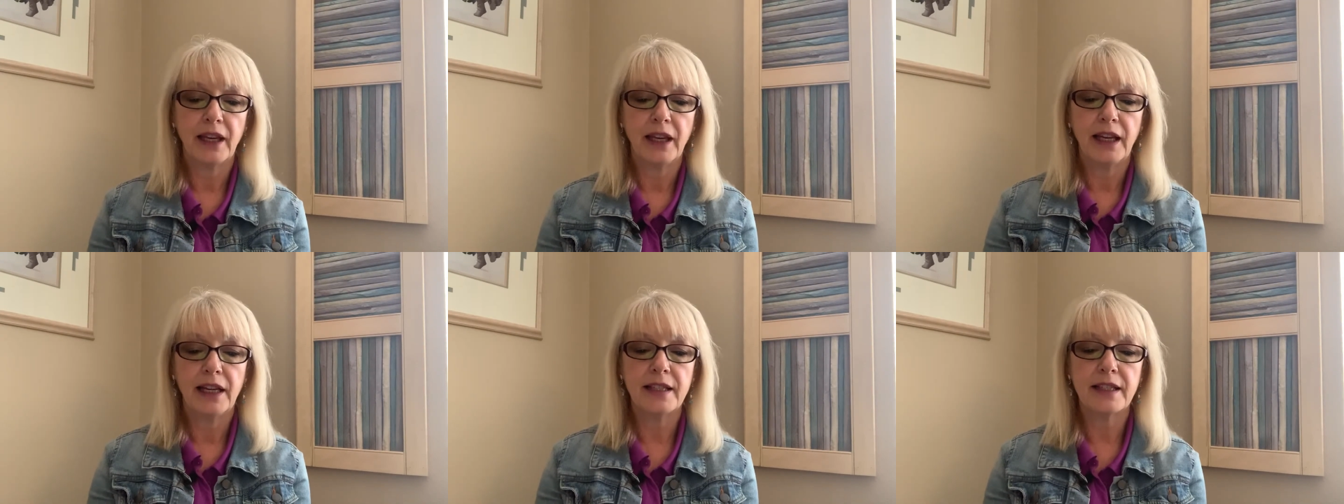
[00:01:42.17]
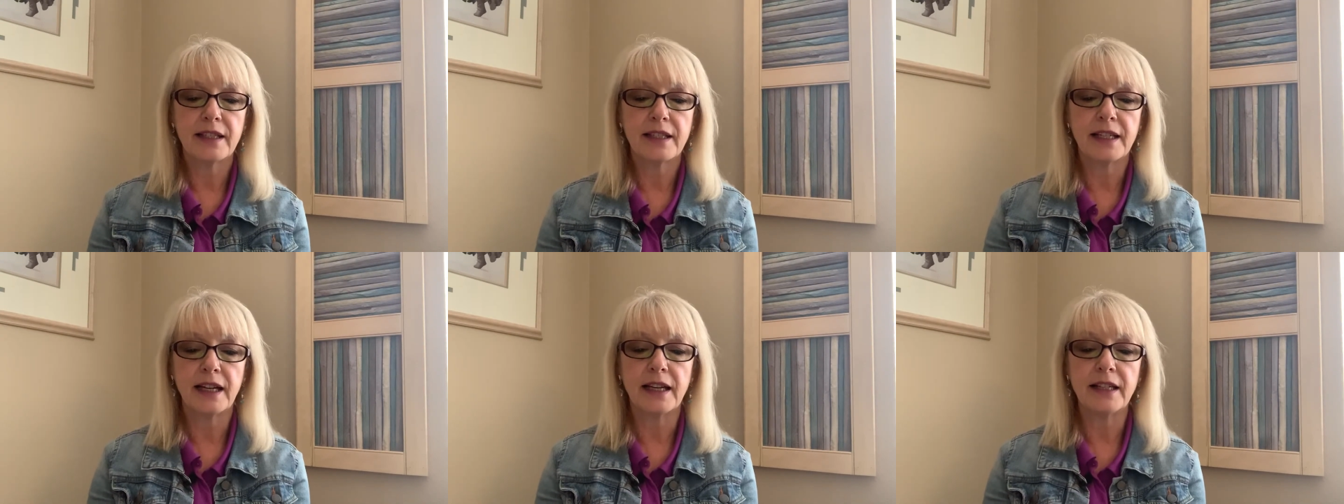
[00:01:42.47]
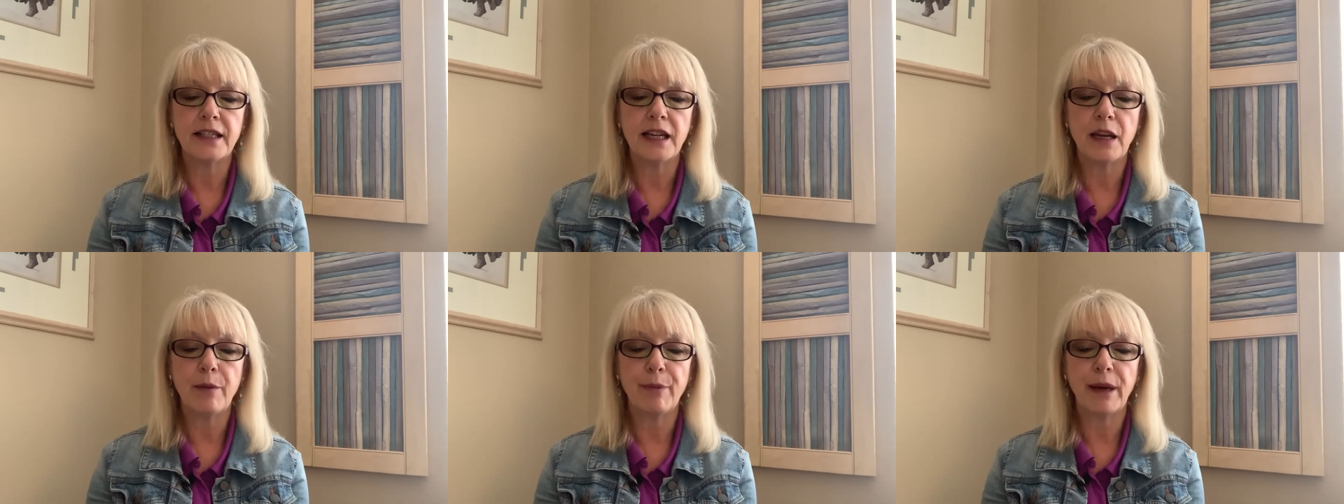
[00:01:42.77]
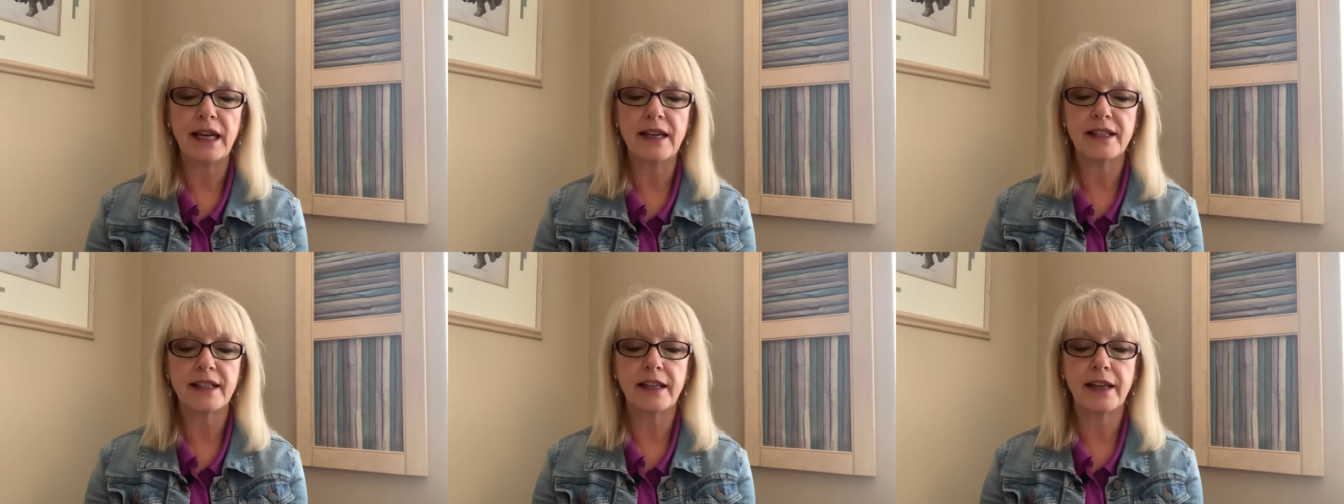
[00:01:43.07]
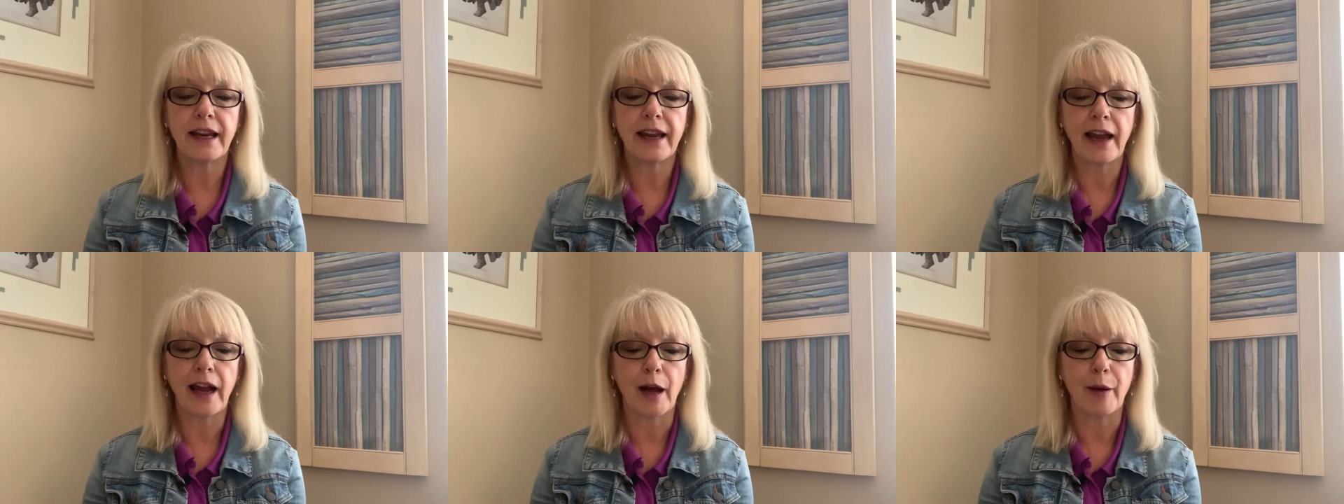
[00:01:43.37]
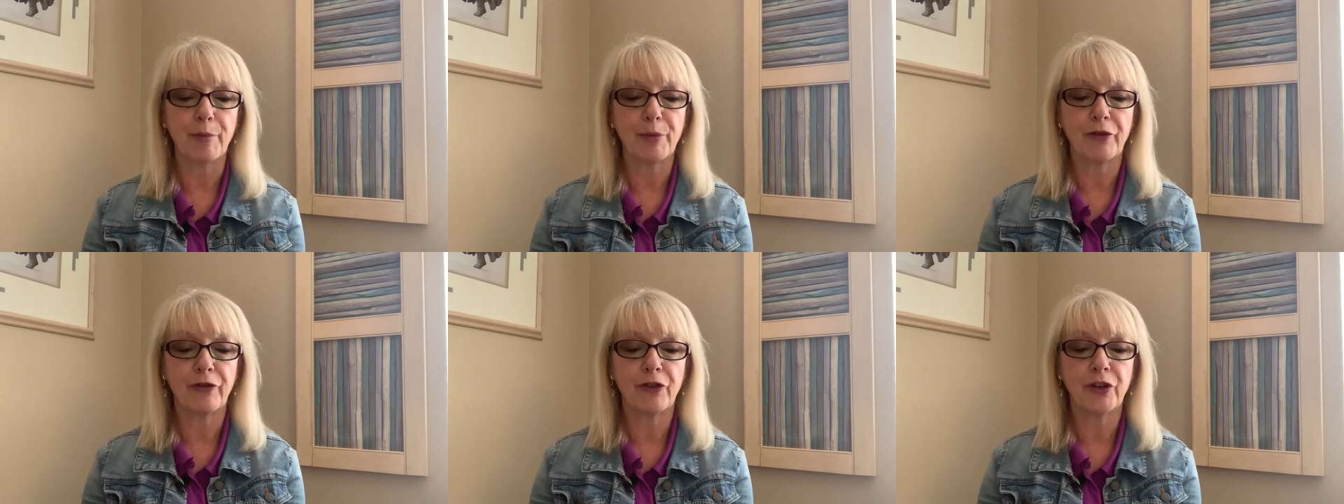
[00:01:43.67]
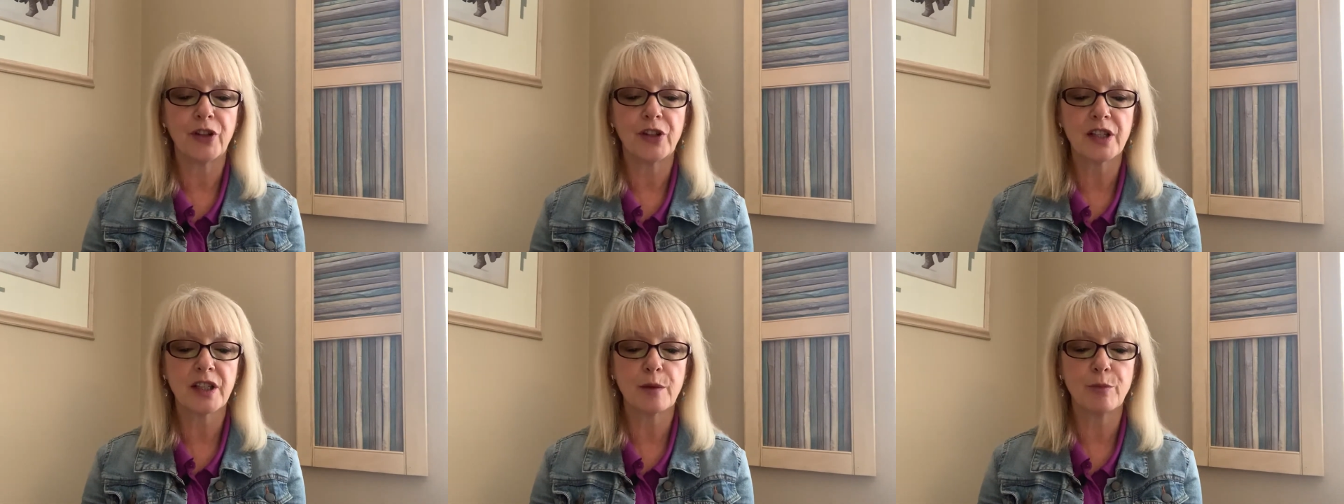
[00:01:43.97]
Instead, he makes a gap for
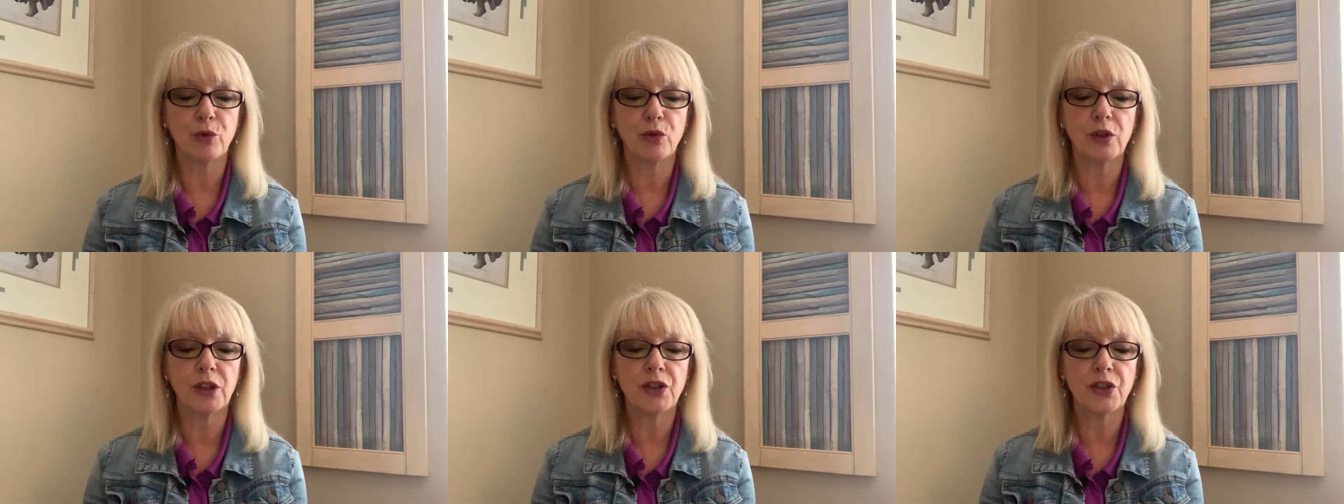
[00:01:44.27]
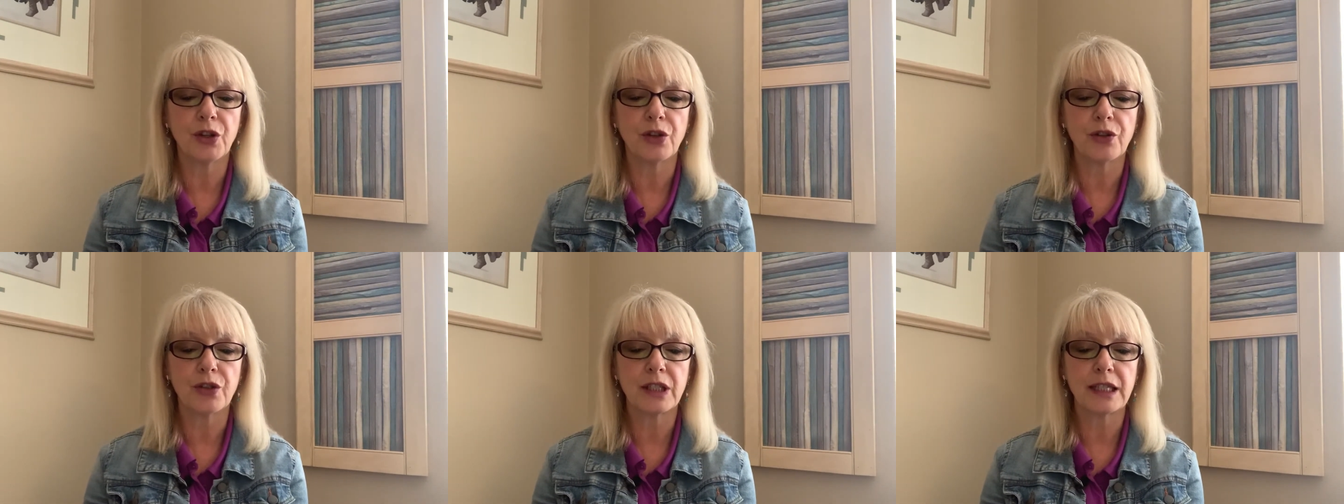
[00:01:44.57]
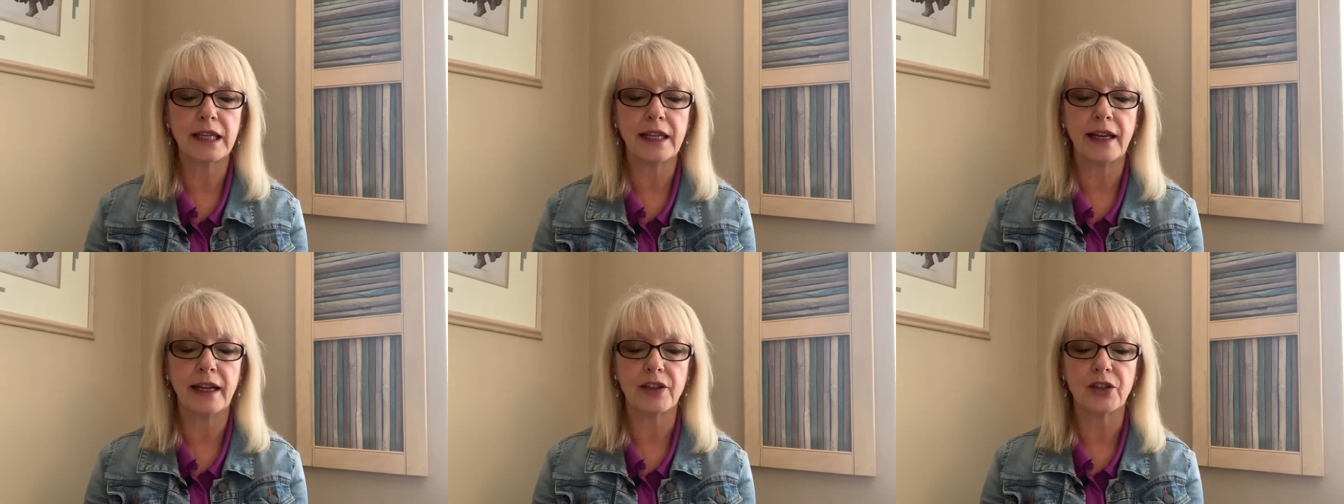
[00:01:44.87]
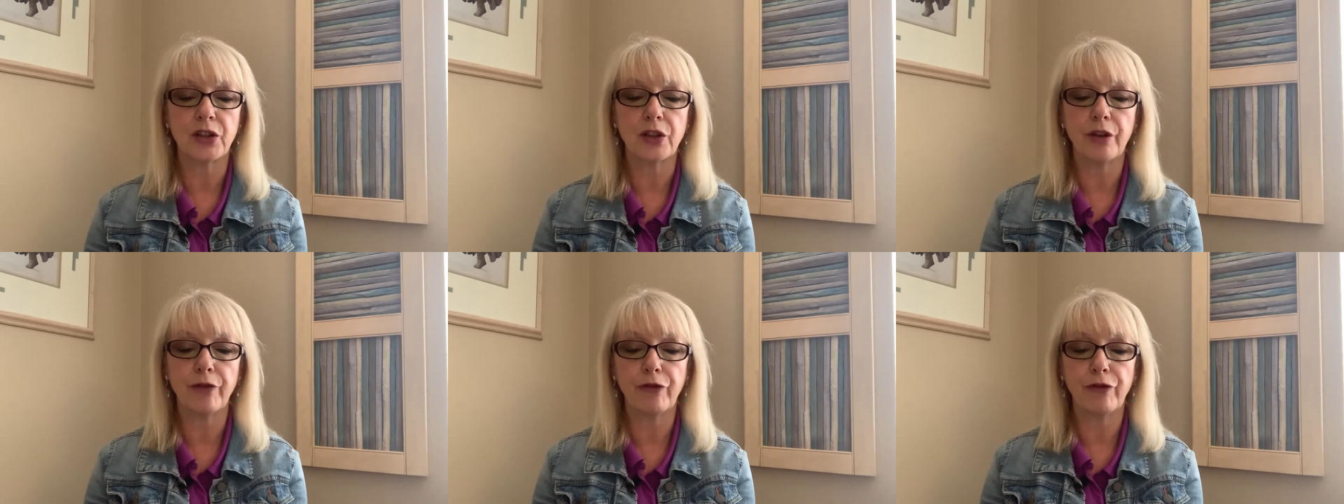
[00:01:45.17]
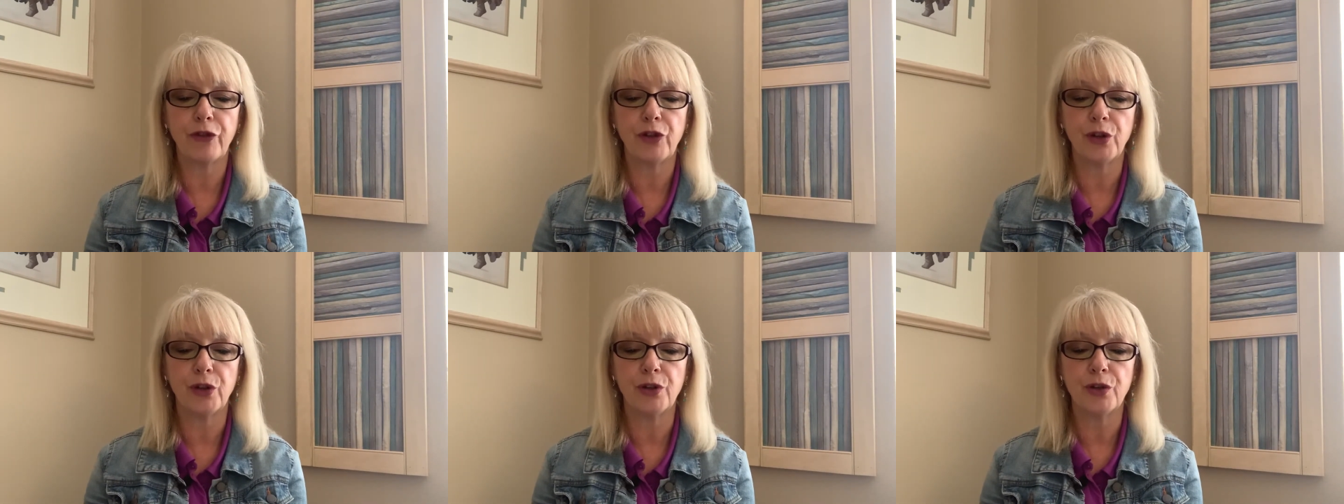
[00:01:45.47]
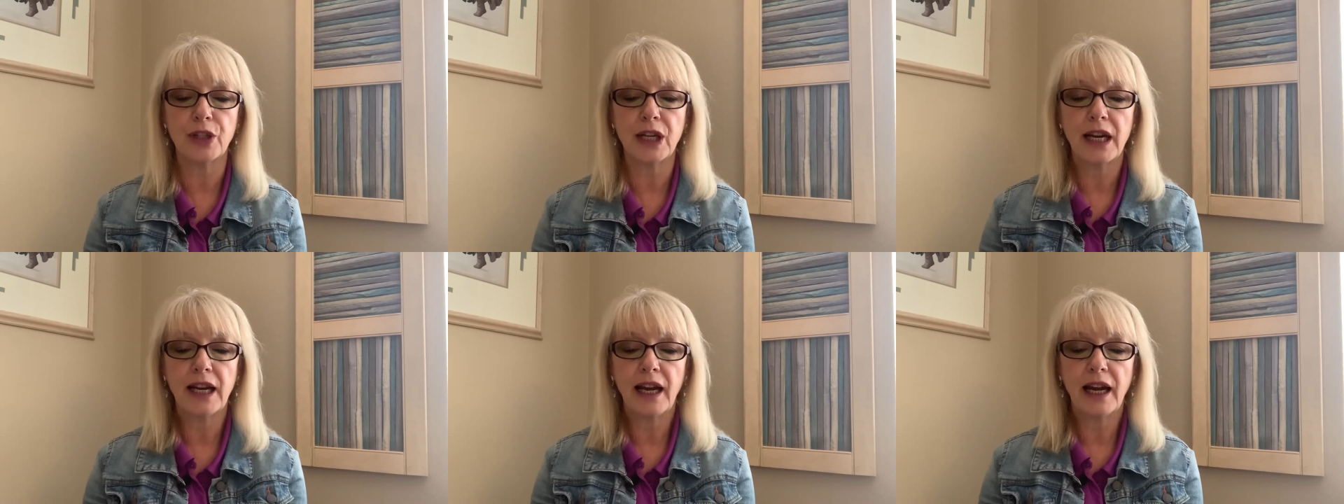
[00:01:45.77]
the smaller dogs to get to the food